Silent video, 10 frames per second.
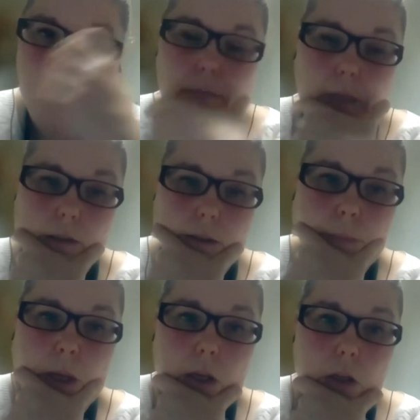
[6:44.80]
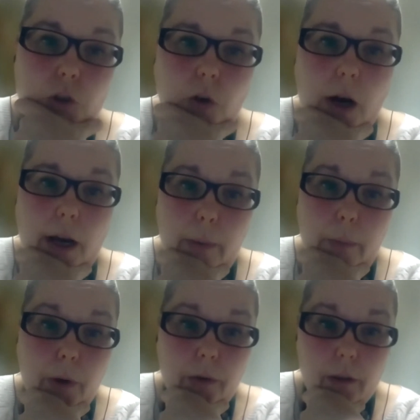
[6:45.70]
Yes. So I am
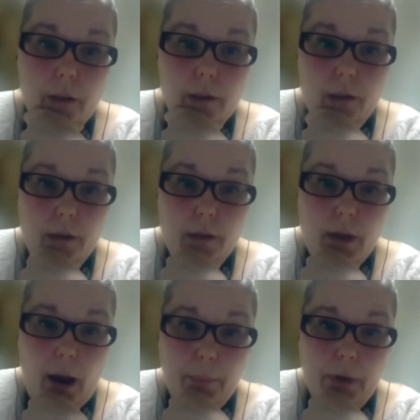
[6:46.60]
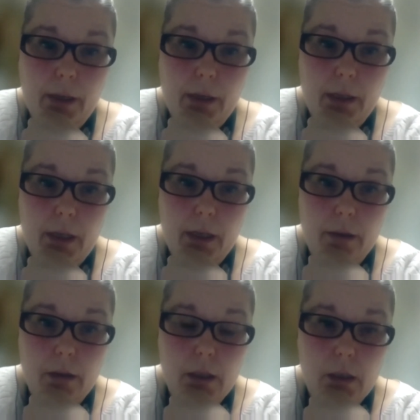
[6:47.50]
aware that this is happening
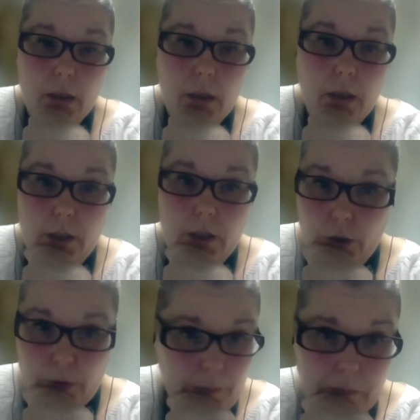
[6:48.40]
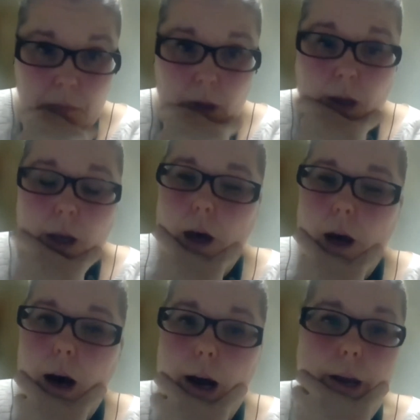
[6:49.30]
in the EU.
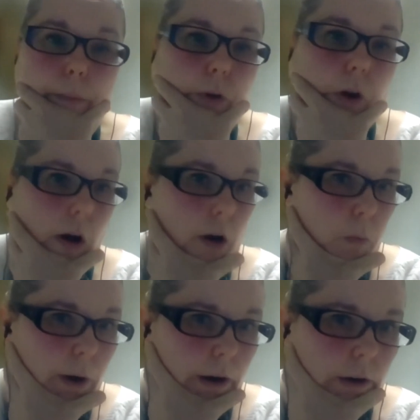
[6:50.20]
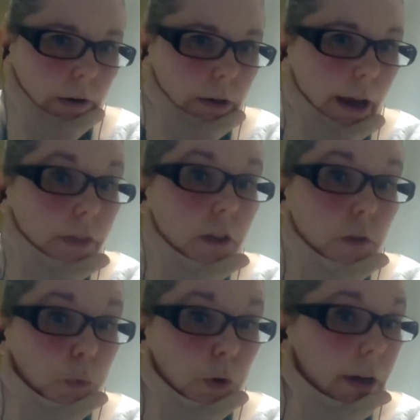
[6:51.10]
I am not aware at this
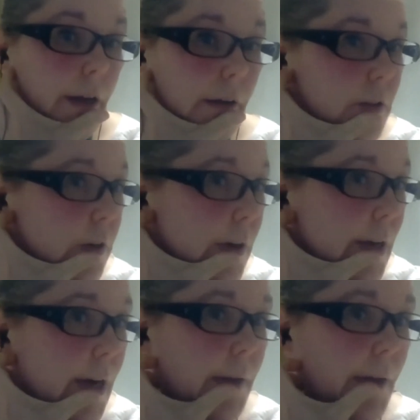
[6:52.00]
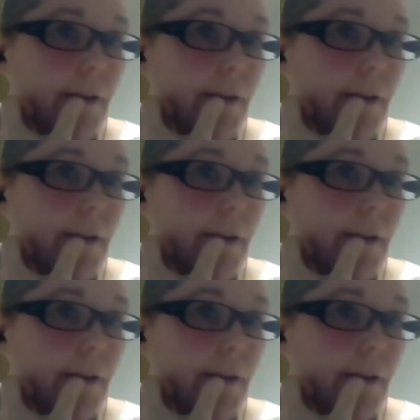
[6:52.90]
point, and I